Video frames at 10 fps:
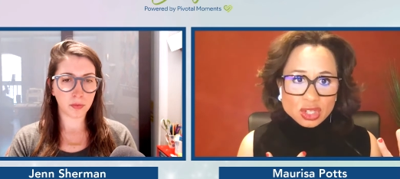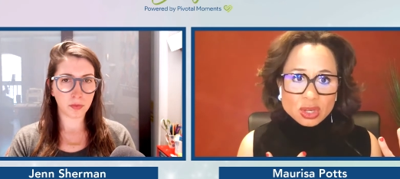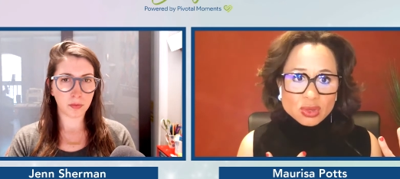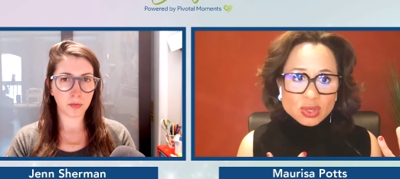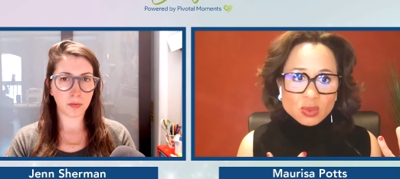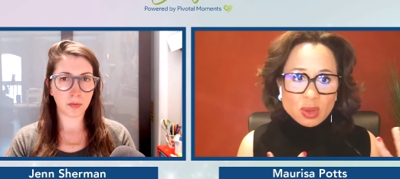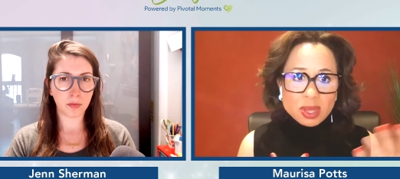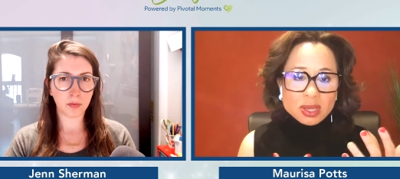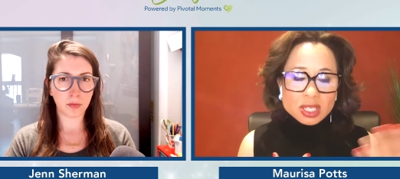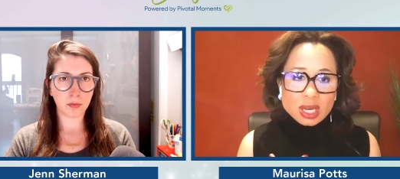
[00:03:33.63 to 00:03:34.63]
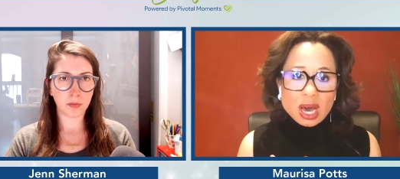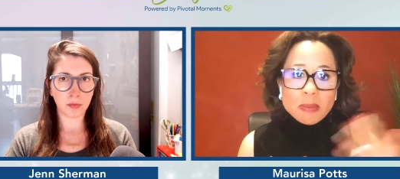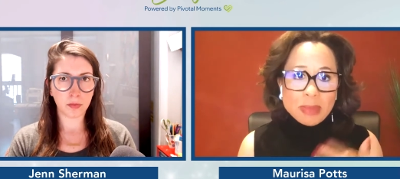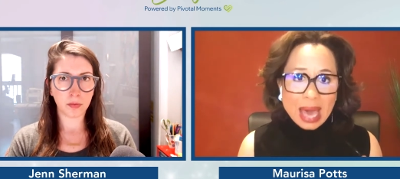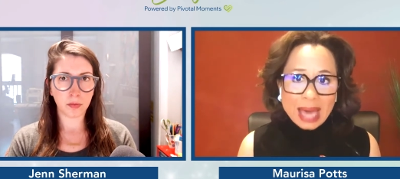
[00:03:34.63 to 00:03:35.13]
Speaker 1: those women to
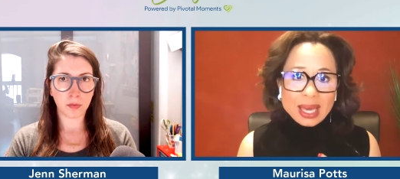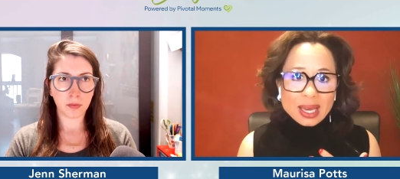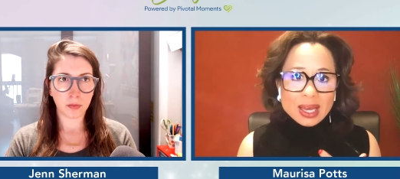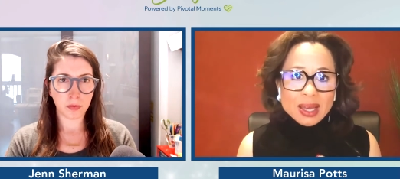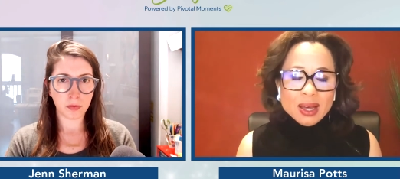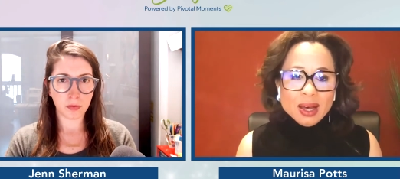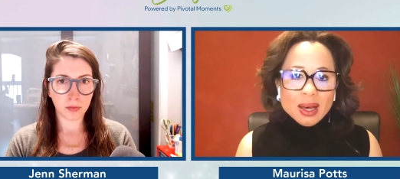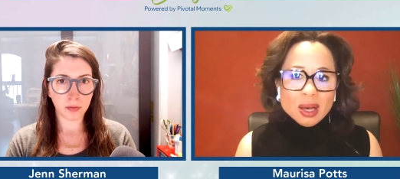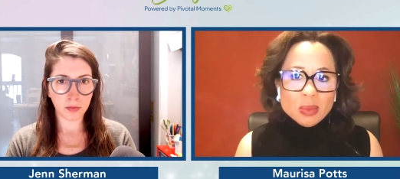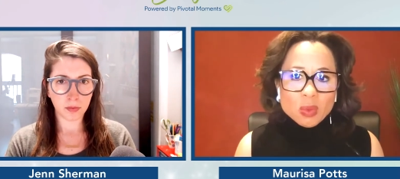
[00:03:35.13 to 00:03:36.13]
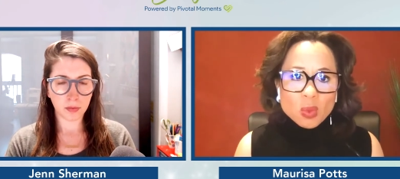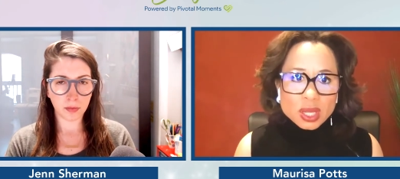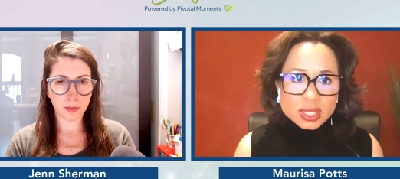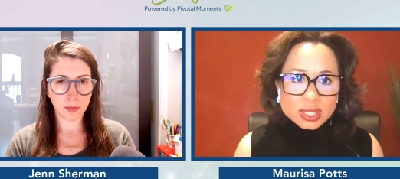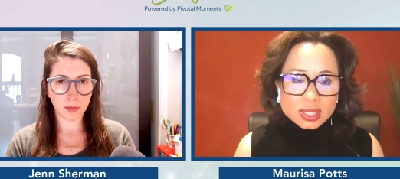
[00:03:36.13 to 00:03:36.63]
come back? Um,
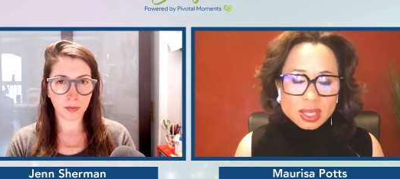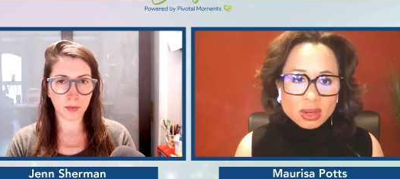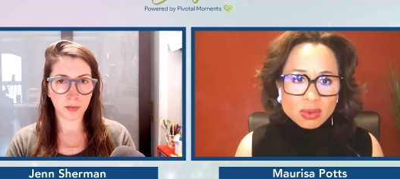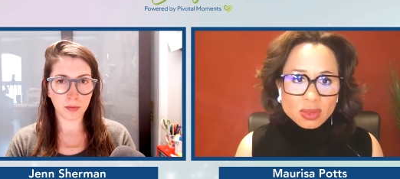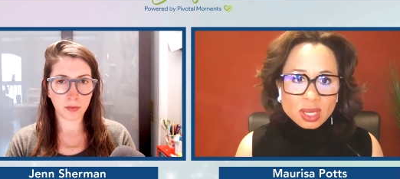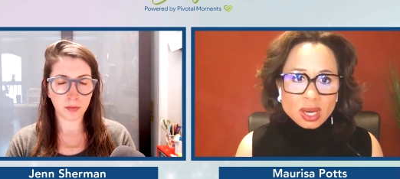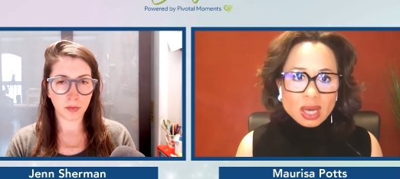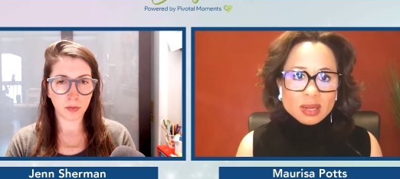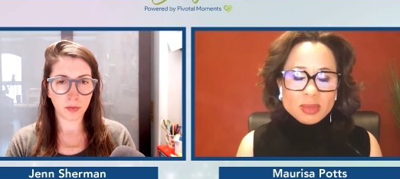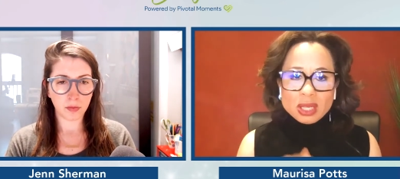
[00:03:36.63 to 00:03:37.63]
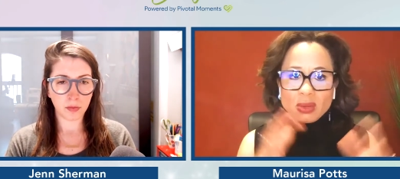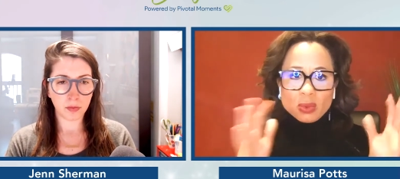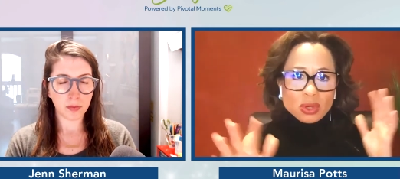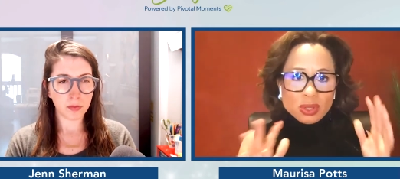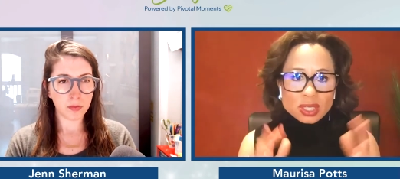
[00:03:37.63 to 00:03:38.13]
once, you know, the economy and the
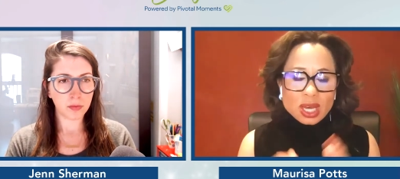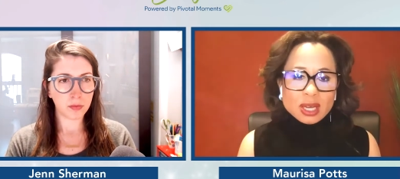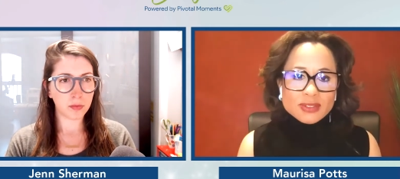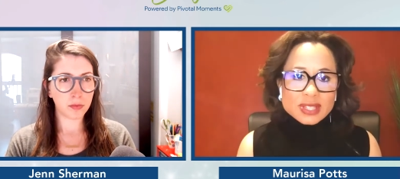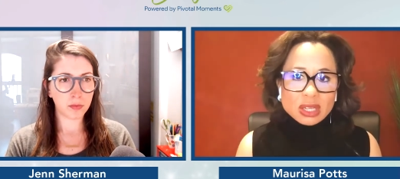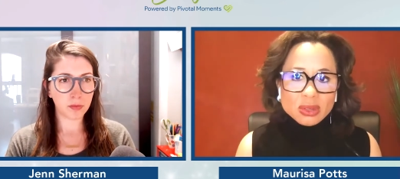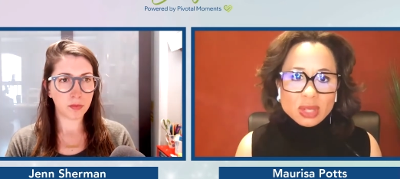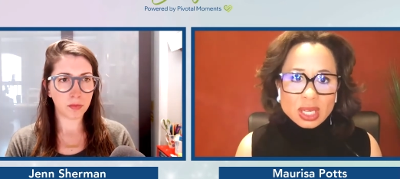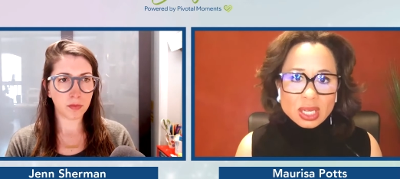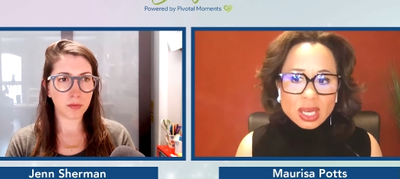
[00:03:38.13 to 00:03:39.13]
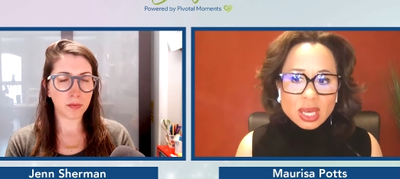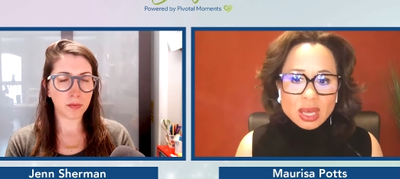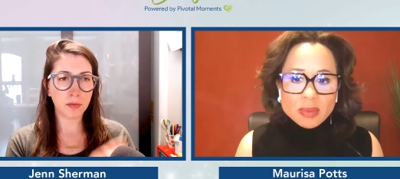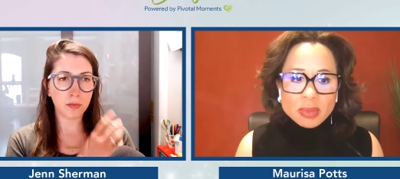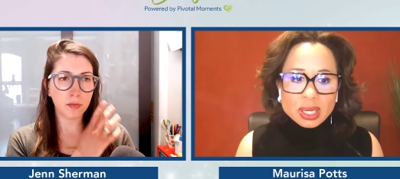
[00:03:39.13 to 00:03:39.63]
world is kind of settled in,
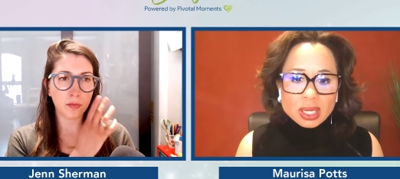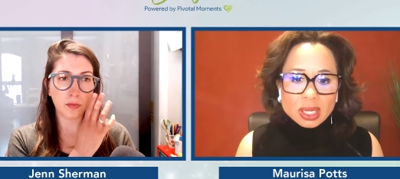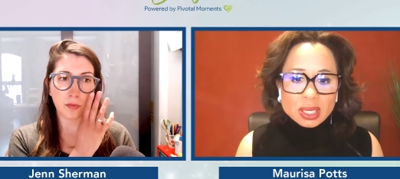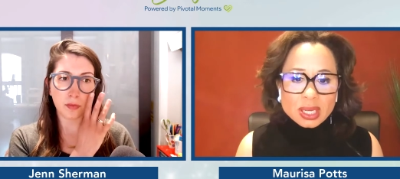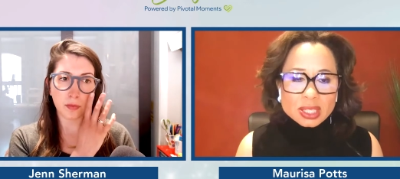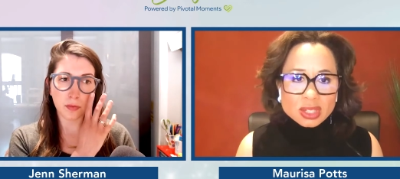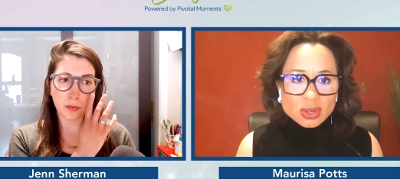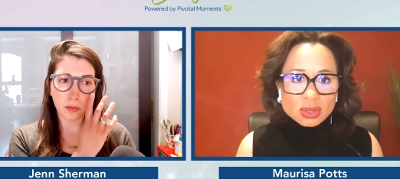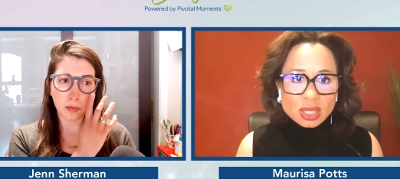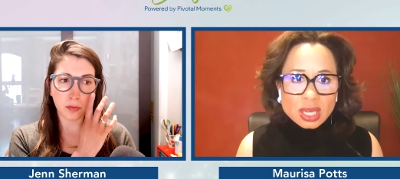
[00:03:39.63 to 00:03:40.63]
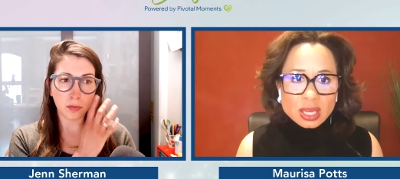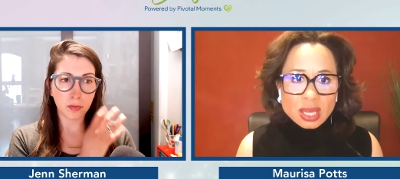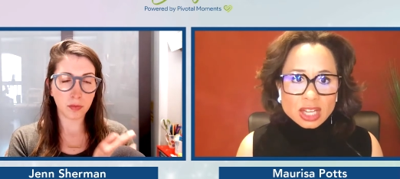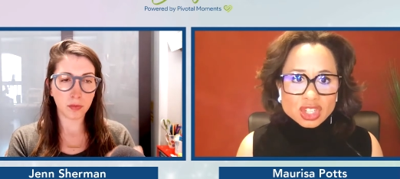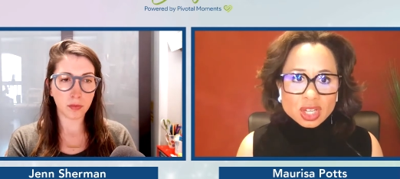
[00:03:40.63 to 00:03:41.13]
but uh, it certainly
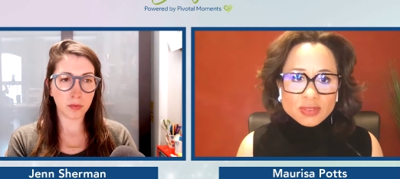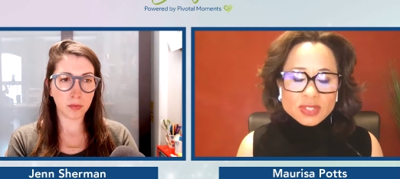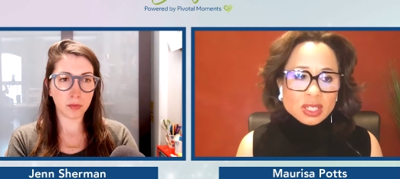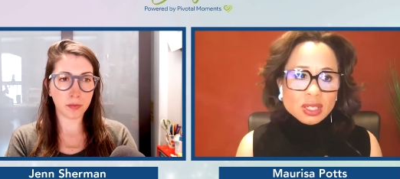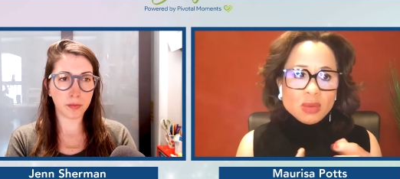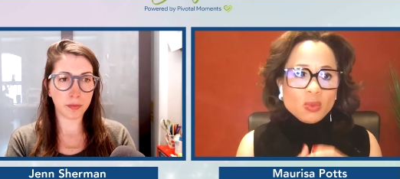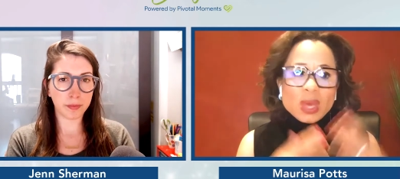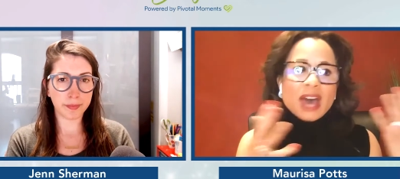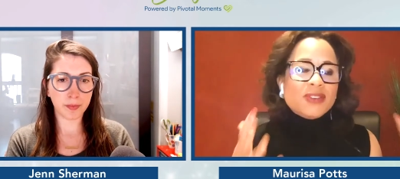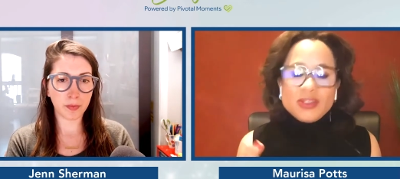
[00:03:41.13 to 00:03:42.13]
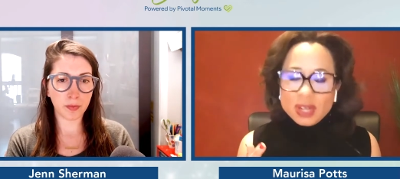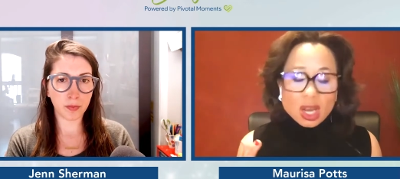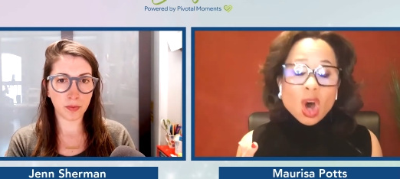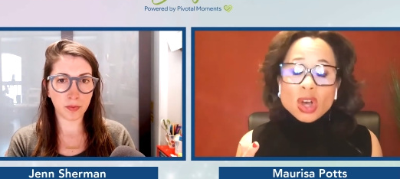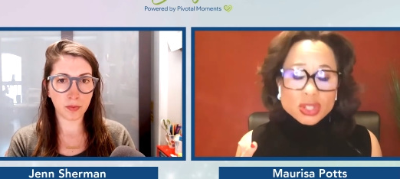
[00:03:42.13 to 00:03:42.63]
has shifted. And, and we haven't
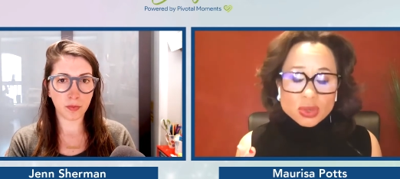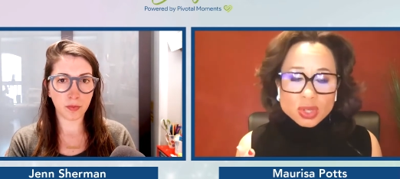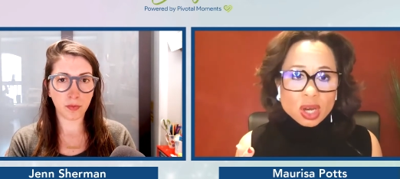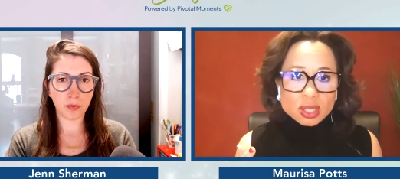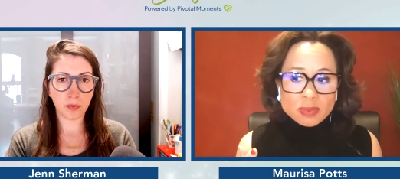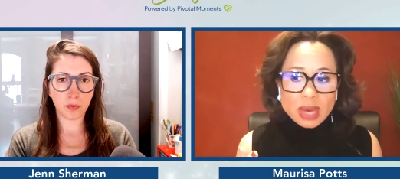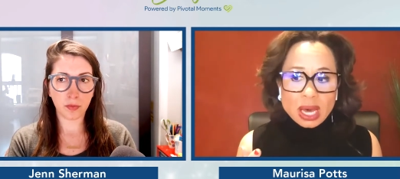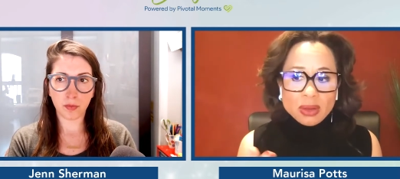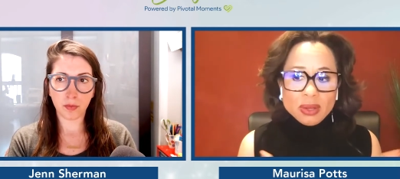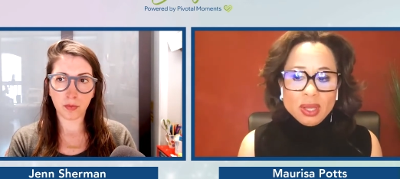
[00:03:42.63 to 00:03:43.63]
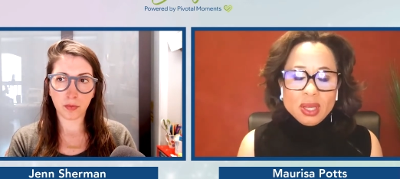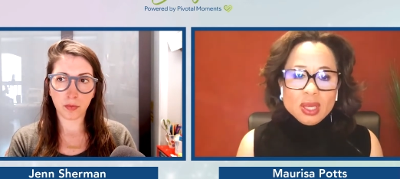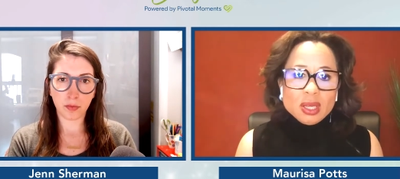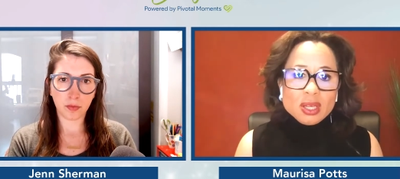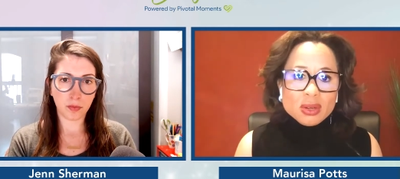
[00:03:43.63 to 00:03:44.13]
even also talked about,
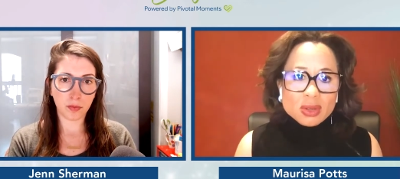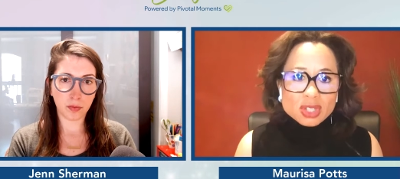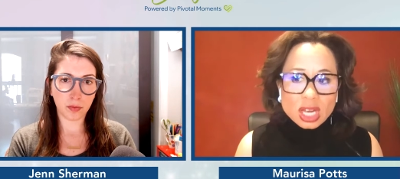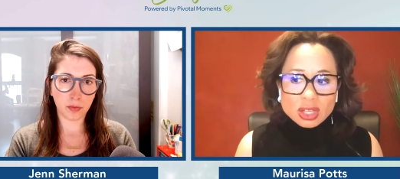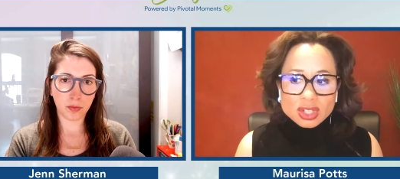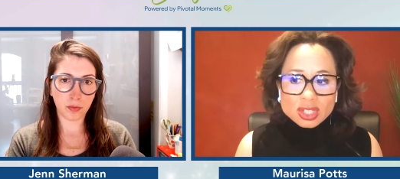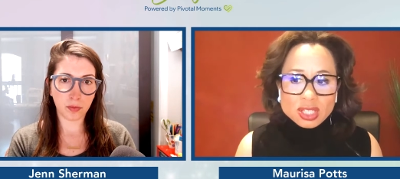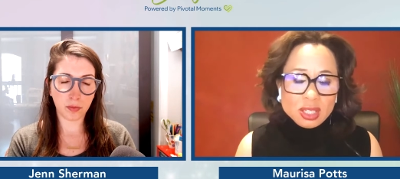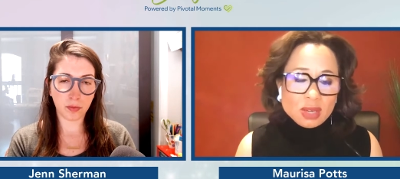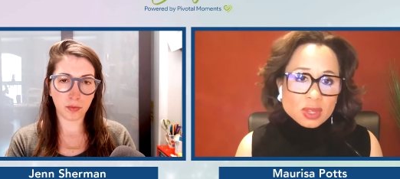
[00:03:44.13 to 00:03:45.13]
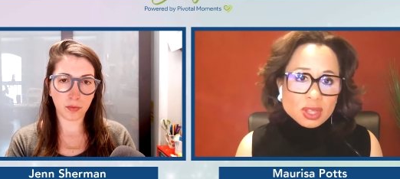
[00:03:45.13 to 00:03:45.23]
you know, the challenges dealing with,